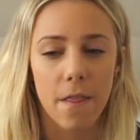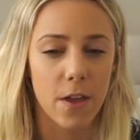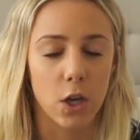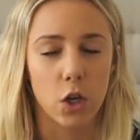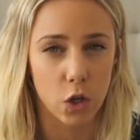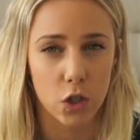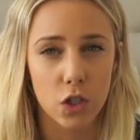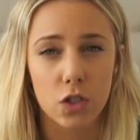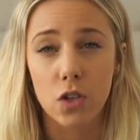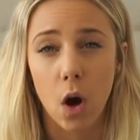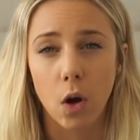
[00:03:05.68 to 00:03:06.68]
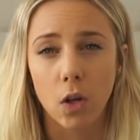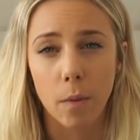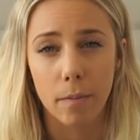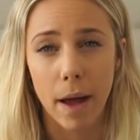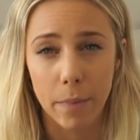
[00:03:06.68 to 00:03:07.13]
the hugest toll
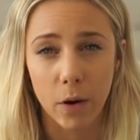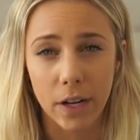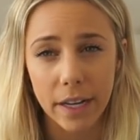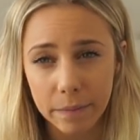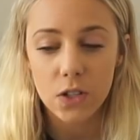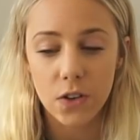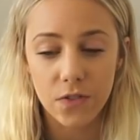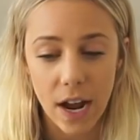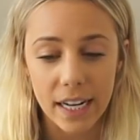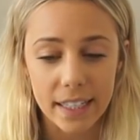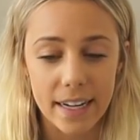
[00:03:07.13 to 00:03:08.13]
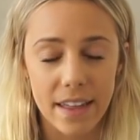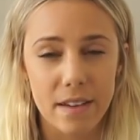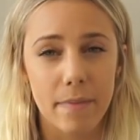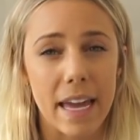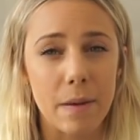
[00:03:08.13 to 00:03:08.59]
on my body. So finally, now
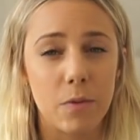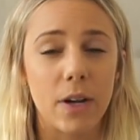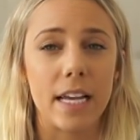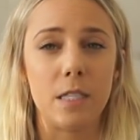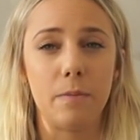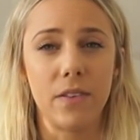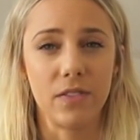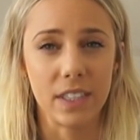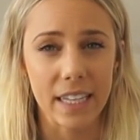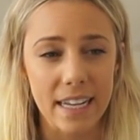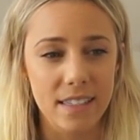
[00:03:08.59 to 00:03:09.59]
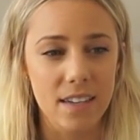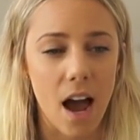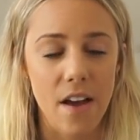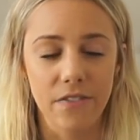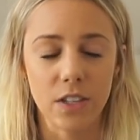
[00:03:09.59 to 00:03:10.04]
that my ebook has been released,
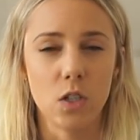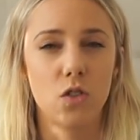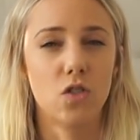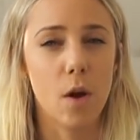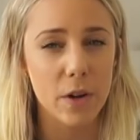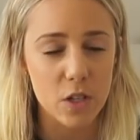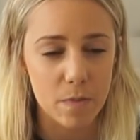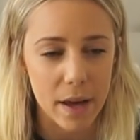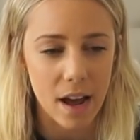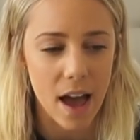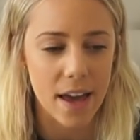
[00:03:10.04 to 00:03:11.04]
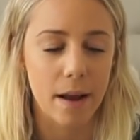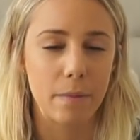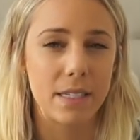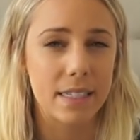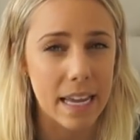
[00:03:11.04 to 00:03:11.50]
I feel so much better and
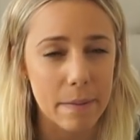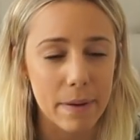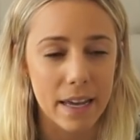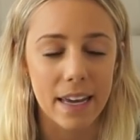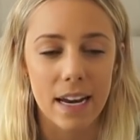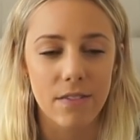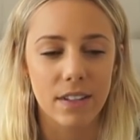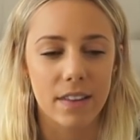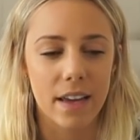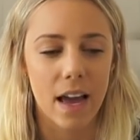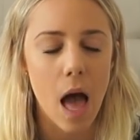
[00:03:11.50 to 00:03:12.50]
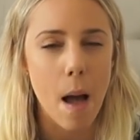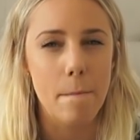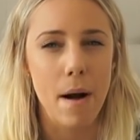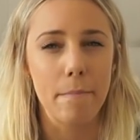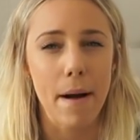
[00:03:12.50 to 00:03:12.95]
I'm sleeping and everything,
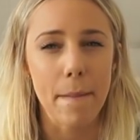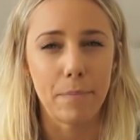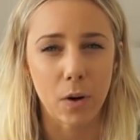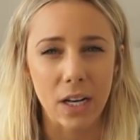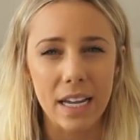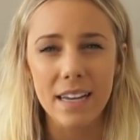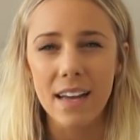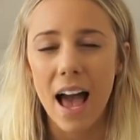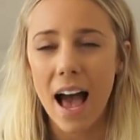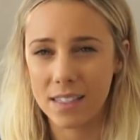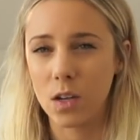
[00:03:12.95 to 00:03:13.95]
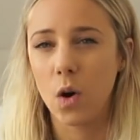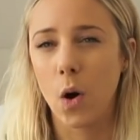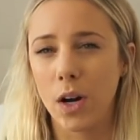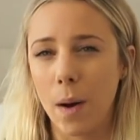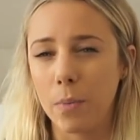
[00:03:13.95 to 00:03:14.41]
but my body hasn't
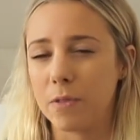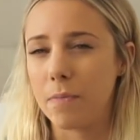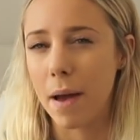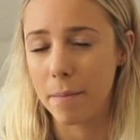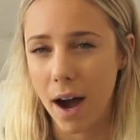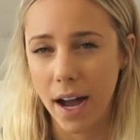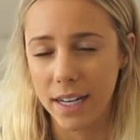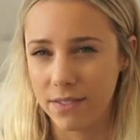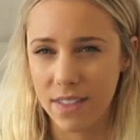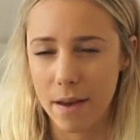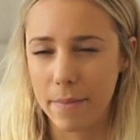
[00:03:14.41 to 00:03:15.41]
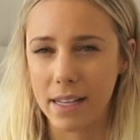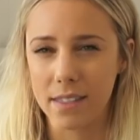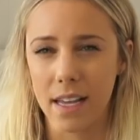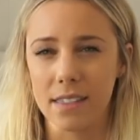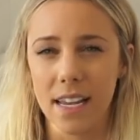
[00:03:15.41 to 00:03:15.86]
caught up with my mind, if that
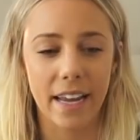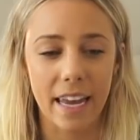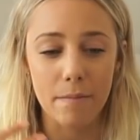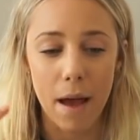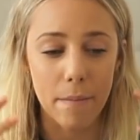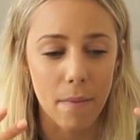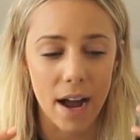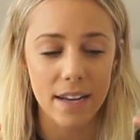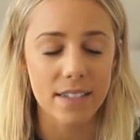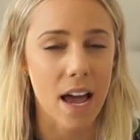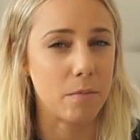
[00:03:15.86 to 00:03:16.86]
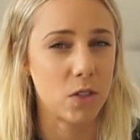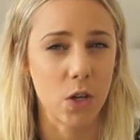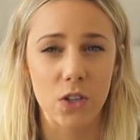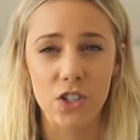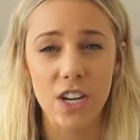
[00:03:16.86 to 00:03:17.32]
makes sense. Like in my mind, I'm
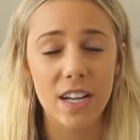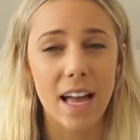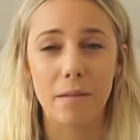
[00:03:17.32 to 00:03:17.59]
so chill,